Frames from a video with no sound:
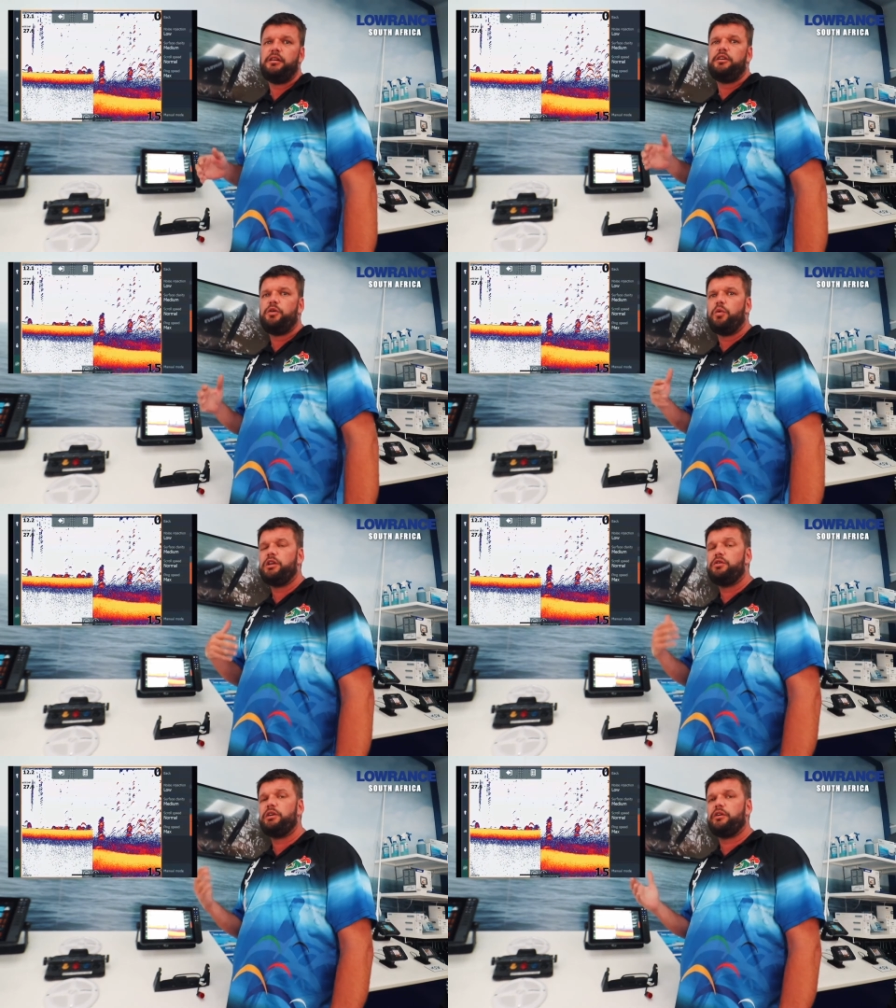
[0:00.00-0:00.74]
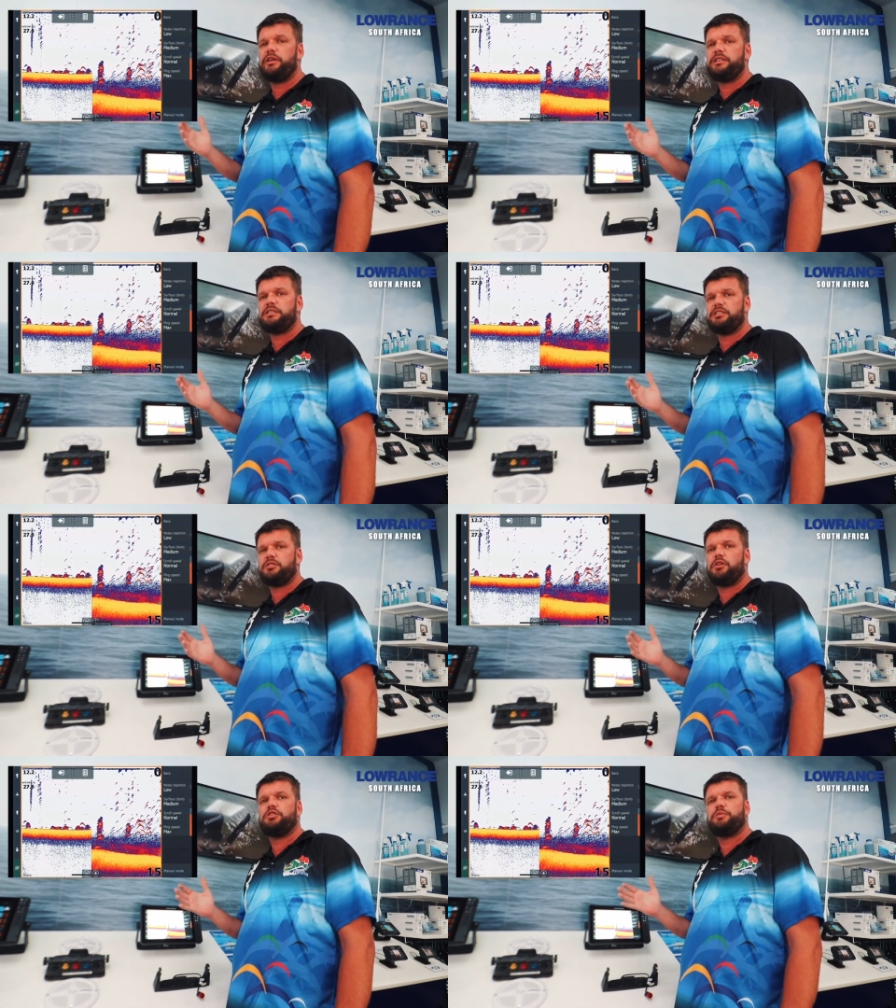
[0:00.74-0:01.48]
you want to increase the
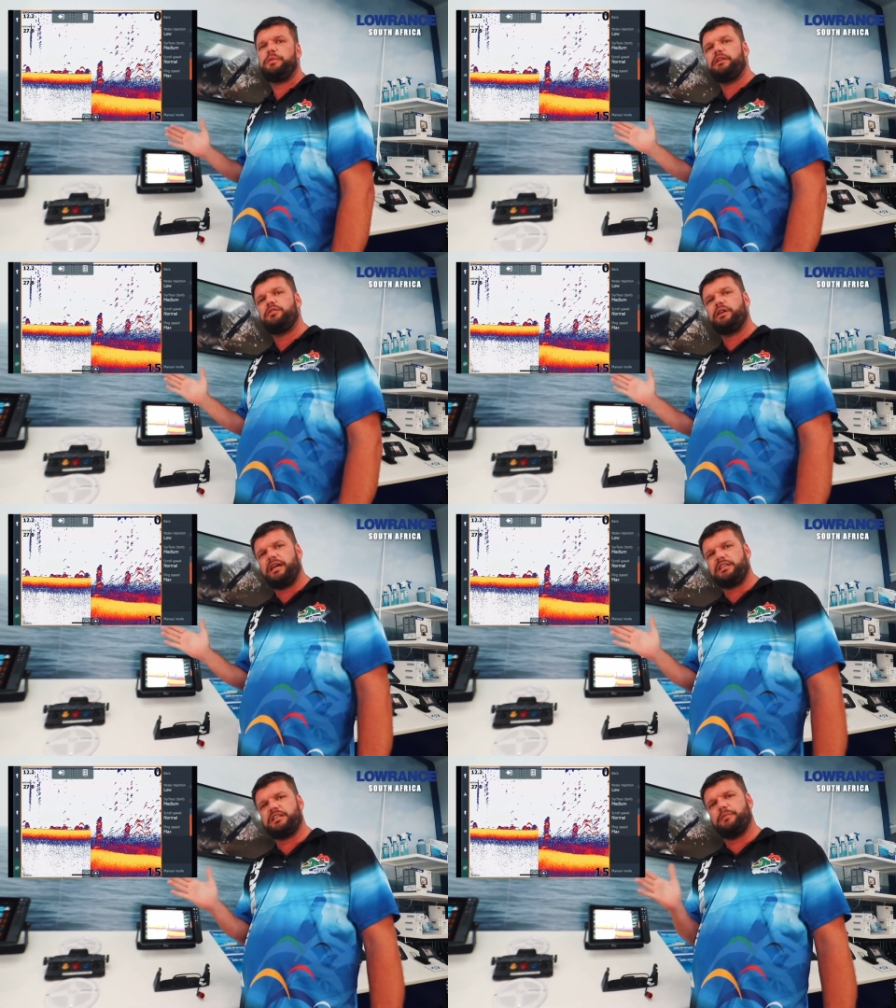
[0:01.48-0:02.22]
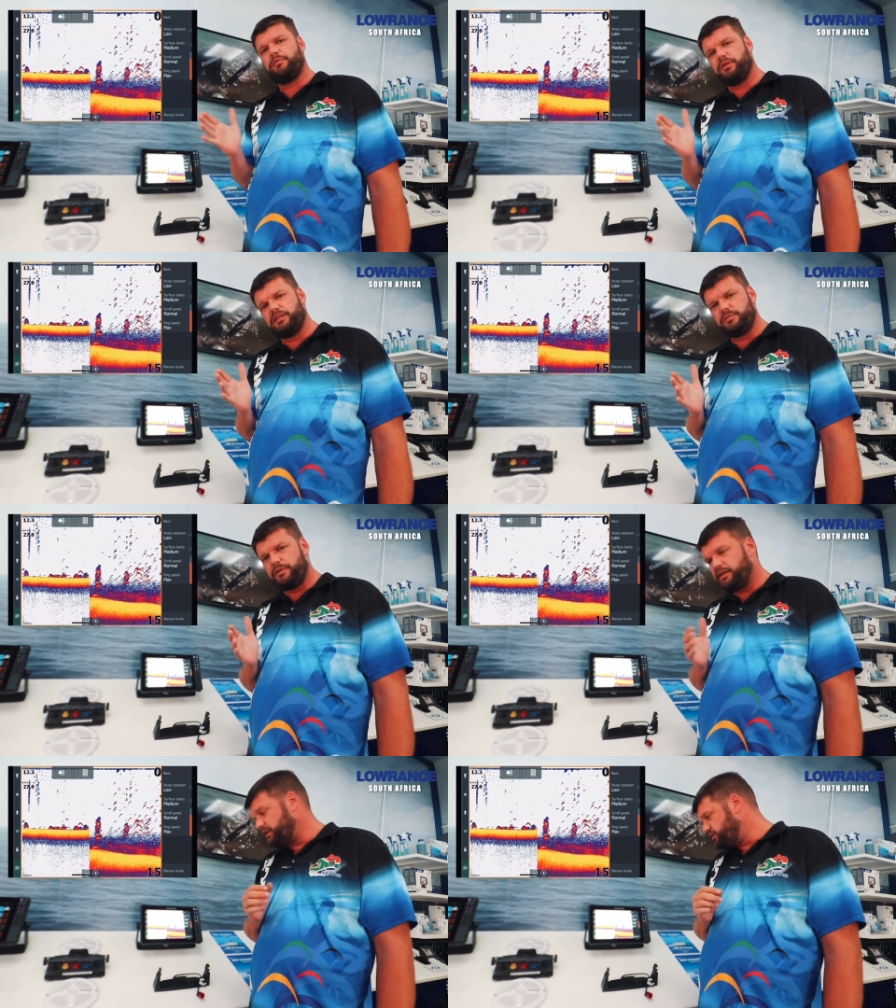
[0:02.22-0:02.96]
scroll speed to catch up with the
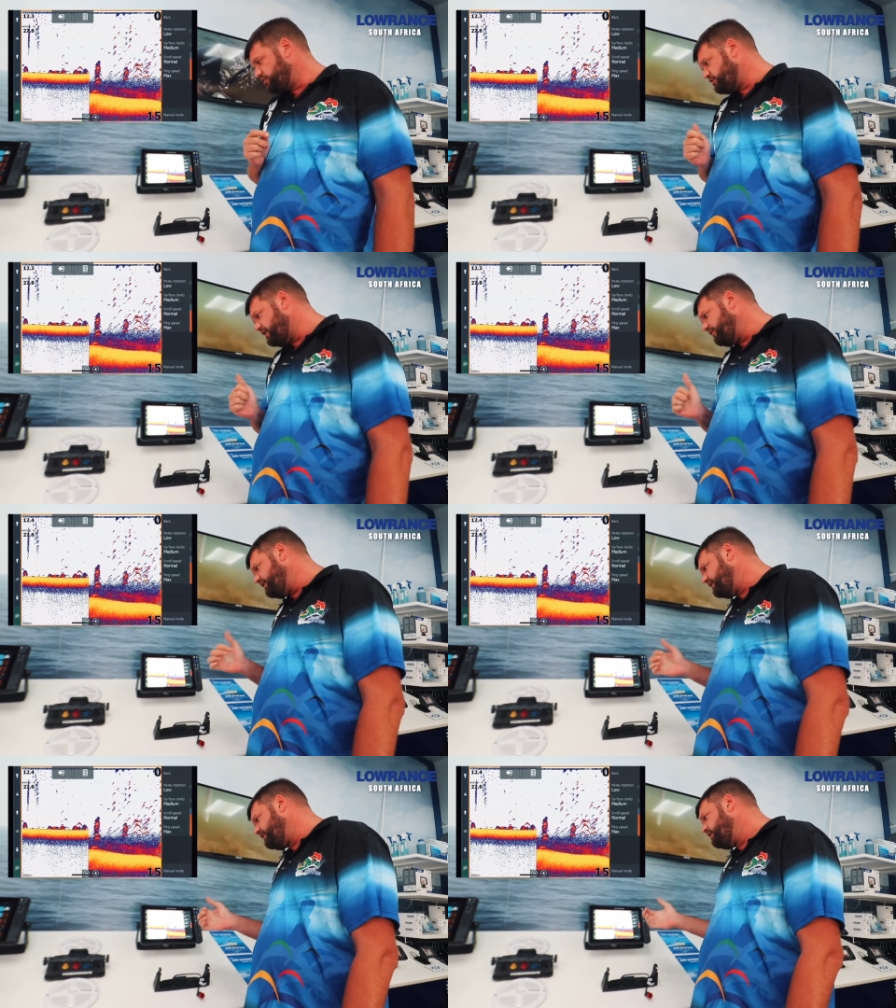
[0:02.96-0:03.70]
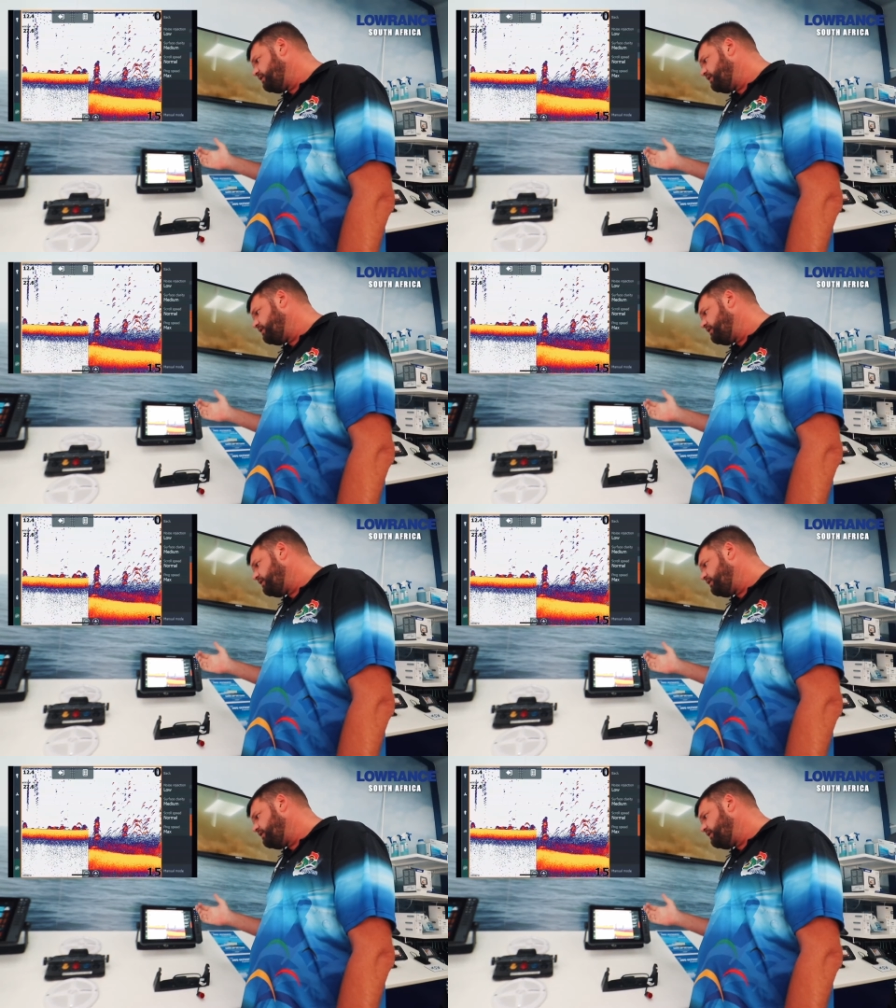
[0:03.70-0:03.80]
speed that you're traveling,